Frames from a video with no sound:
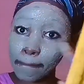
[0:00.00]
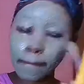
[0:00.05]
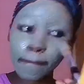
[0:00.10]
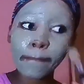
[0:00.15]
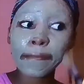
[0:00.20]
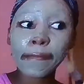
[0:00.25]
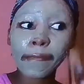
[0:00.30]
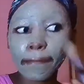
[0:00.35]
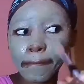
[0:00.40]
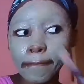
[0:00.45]
at
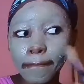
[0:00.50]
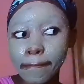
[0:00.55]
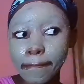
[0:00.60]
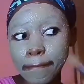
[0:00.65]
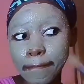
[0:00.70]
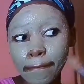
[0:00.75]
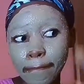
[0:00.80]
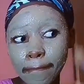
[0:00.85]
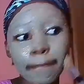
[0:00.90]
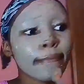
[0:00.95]
this point you're
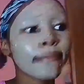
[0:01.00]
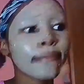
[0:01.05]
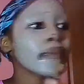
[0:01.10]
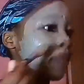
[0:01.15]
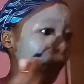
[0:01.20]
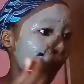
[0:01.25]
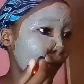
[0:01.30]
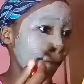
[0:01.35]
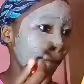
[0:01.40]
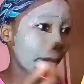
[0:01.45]
going to
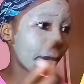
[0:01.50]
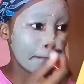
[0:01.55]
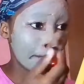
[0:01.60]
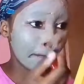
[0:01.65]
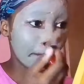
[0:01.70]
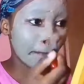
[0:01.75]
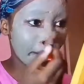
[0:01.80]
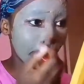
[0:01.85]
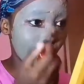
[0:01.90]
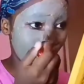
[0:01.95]
excuse my
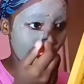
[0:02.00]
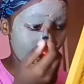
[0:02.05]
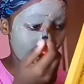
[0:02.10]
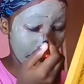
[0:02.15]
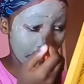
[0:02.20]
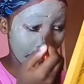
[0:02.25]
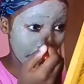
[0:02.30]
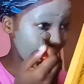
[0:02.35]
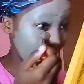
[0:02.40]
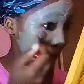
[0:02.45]
mirror,
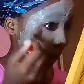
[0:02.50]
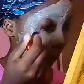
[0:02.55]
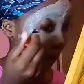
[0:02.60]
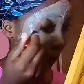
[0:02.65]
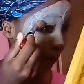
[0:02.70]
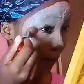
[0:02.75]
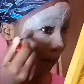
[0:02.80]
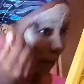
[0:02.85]
because I know